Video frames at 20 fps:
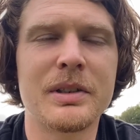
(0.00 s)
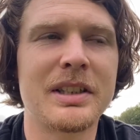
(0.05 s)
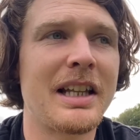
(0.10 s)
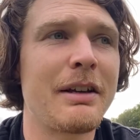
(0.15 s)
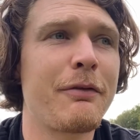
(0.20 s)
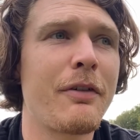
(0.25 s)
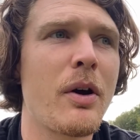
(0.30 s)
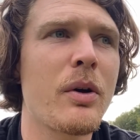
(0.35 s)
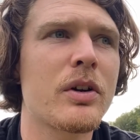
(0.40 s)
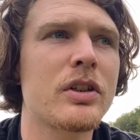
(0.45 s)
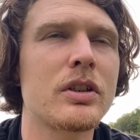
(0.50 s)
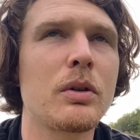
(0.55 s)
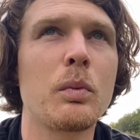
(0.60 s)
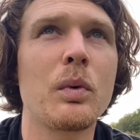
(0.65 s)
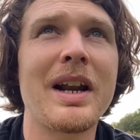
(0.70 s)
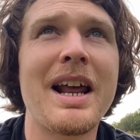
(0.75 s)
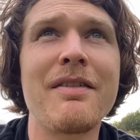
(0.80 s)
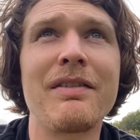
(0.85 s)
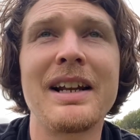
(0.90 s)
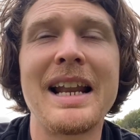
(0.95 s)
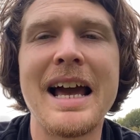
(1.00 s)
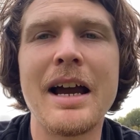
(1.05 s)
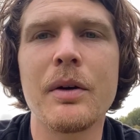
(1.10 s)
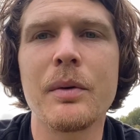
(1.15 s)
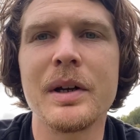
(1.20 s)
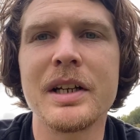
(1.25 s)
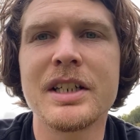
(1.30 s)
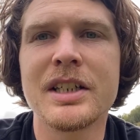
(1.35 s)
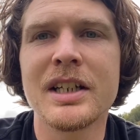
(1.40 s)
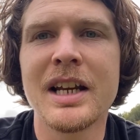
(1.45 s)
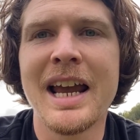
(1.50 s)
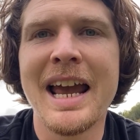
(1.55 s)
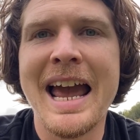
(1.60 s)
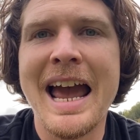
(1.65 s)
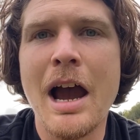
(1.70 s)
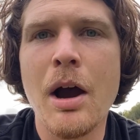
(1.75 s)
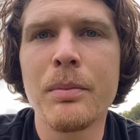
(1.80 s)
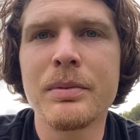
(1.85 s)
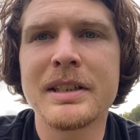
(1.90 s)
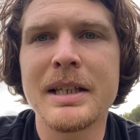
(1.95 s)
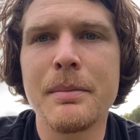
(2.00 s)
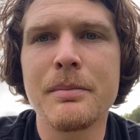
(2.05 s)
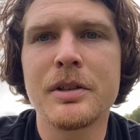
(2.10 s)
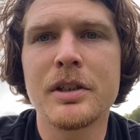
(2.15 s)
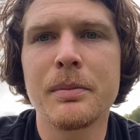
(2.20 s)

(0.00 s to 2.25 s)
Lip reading: So they focus on whatever language helps them